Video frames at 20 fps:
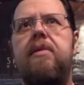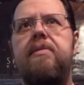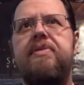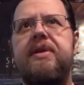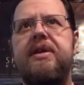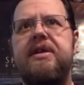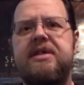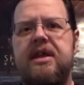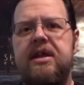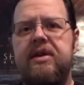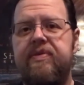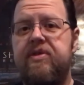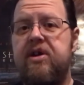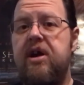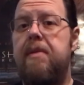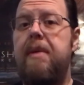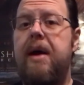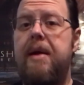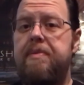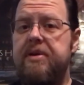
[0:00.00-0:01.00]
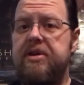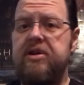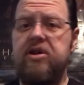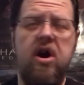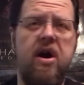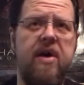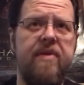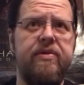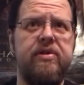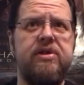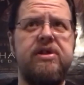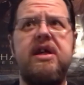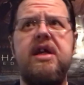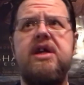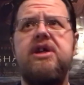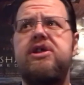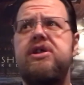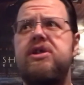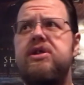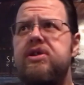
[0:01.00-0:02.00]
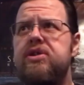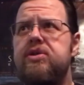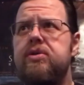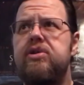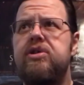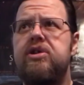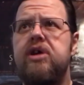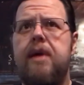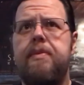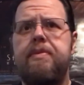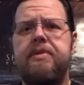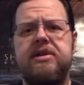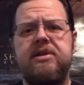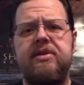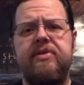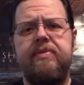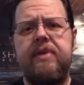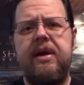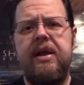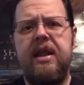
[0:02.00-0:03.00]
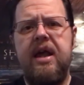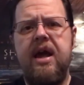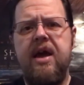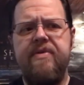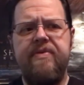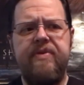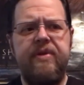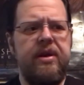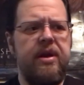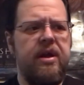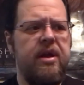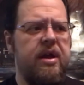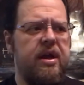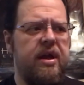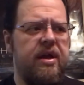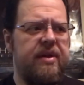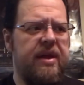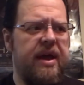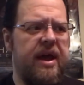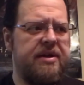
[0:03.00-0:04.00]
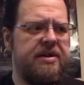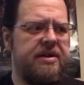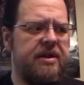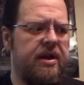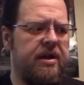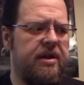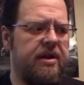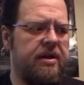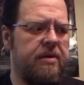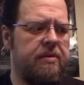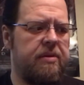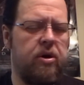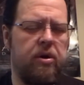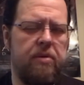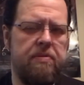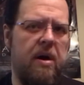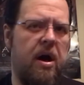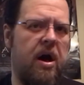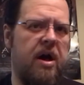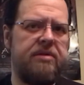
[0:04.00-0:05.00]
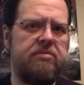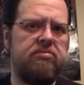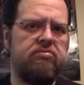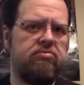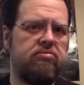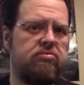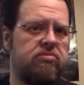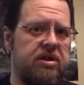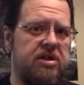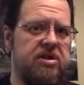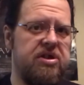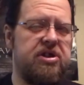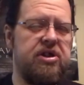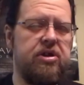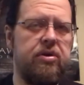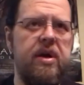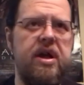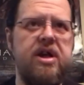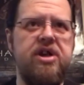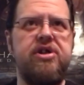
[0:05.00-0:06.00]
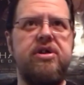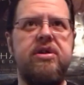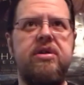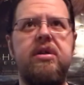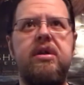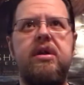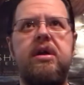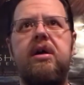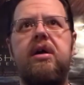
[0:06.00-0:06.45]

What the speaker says: things that have come up in conversations or in topics of my life, and that, upon consideration,